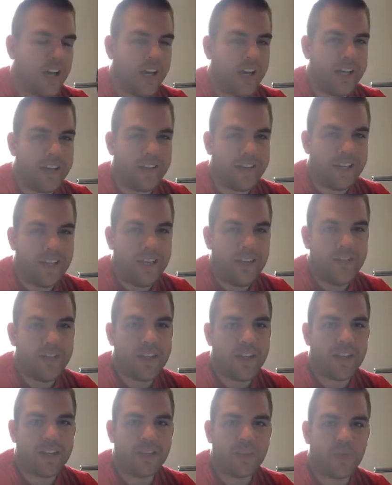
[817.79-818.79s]
in the
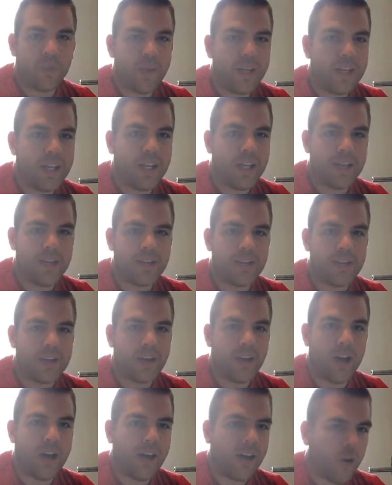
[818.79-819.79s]
evenings, weekends,
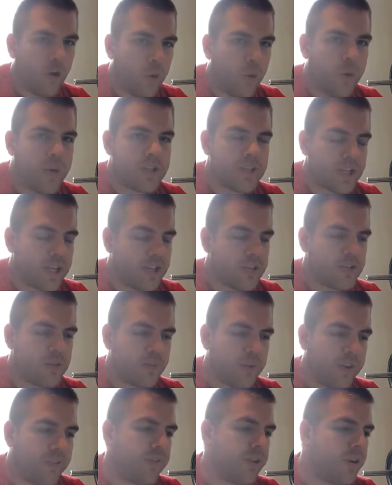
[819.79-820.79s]
I always answer
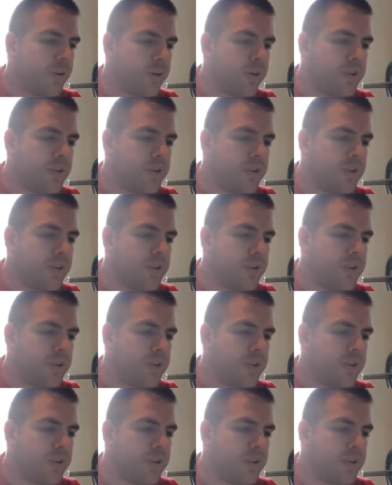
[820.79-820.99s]
my phone.